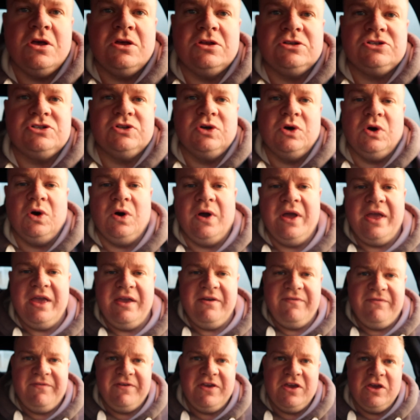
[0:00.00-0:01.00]
So
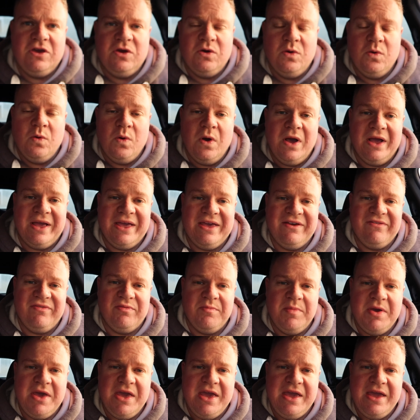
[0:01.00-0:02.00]
if you
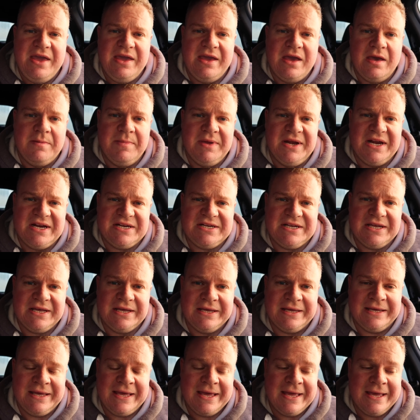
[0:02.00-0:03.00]
give me a minute,
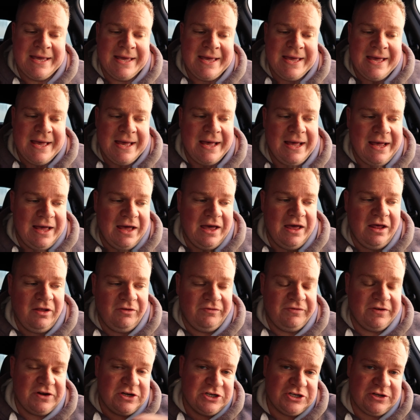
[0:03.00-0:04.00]
I'll
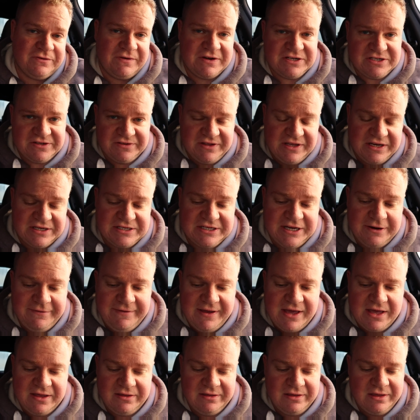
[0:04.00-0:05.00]
finish the rest of the
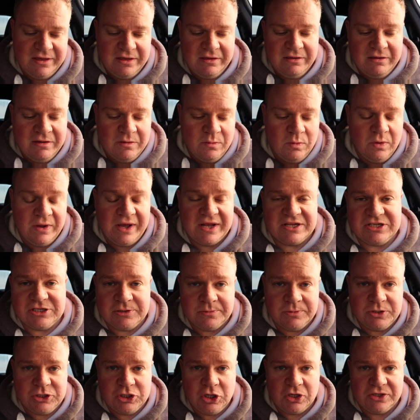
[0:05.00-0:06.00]
interior, we'll get
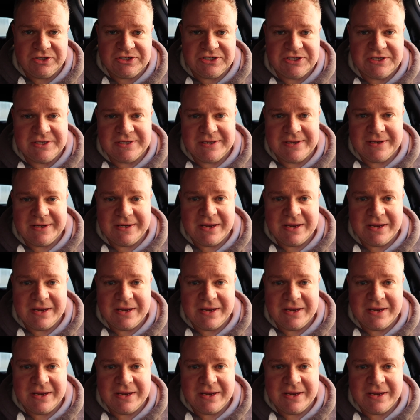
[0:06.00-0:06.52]
some shots,